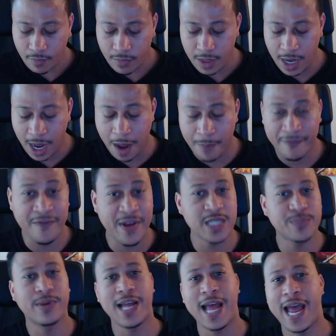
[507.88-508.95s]

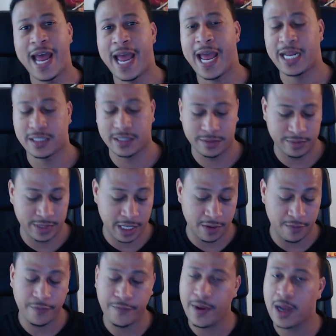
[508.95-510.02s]
Facebook ads,
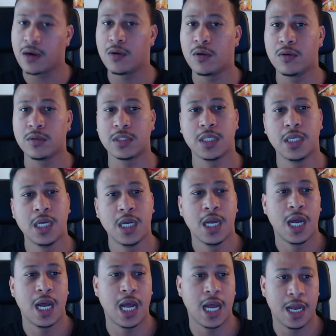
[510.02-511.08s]
funnels,
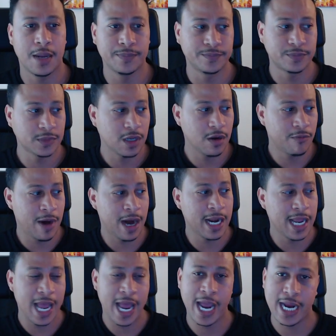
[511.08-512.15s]

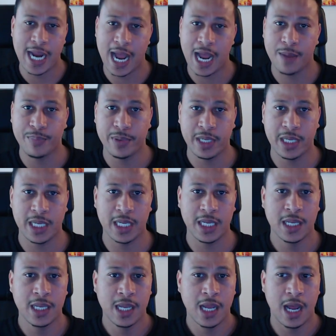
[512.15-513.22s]
writing ad copy,
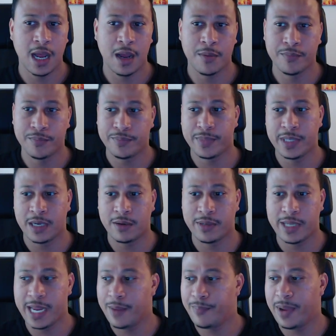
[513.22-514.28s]

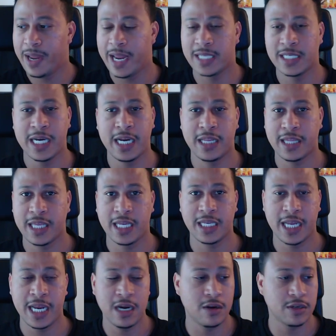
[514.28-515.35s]
campaigns, anything,
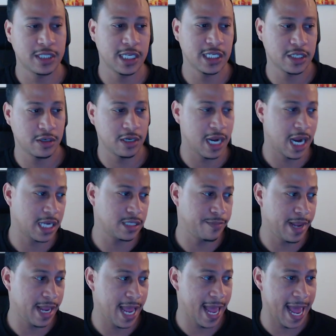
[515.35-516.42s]
any of those things that you guys
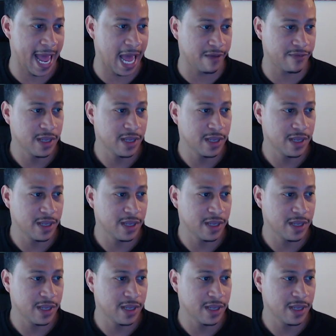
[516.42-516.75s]
may have